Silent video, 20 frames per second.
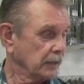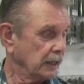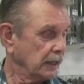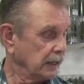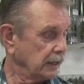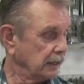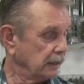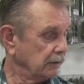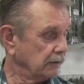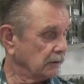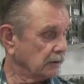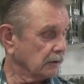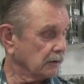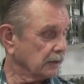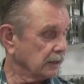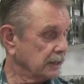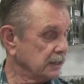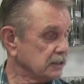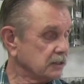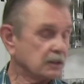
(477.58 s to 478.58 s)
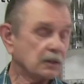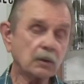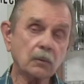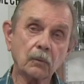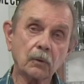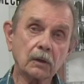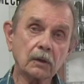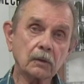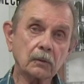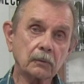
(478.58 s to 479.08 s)
And they're easy to
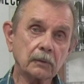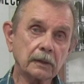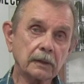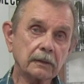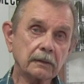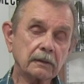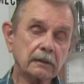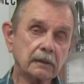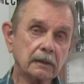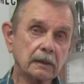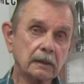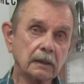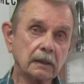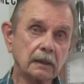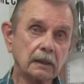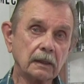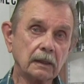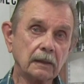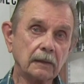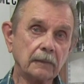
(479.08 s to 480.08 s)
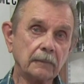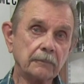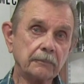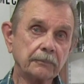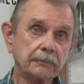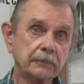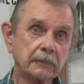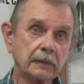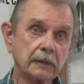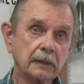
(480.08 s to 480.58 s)
work with. The
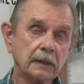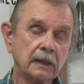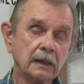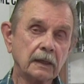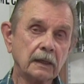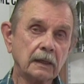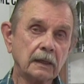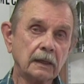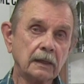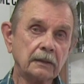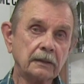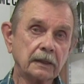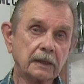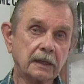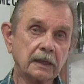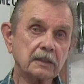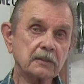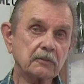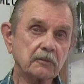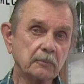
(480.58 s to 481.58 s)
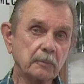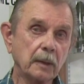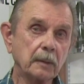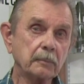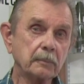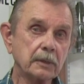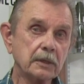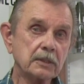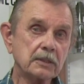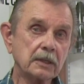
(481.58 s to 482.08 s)
kits from
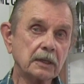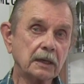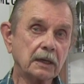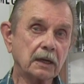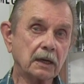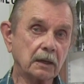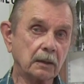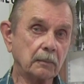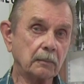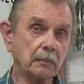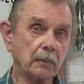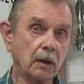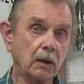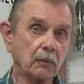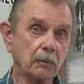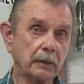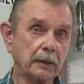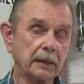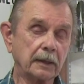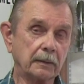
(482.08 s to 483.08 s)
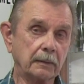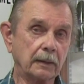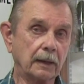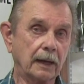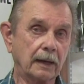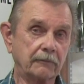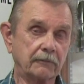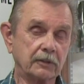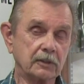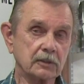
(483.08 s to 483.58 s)
MBZ come already
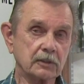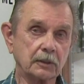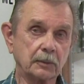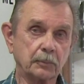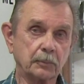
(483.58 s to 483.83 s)
obviously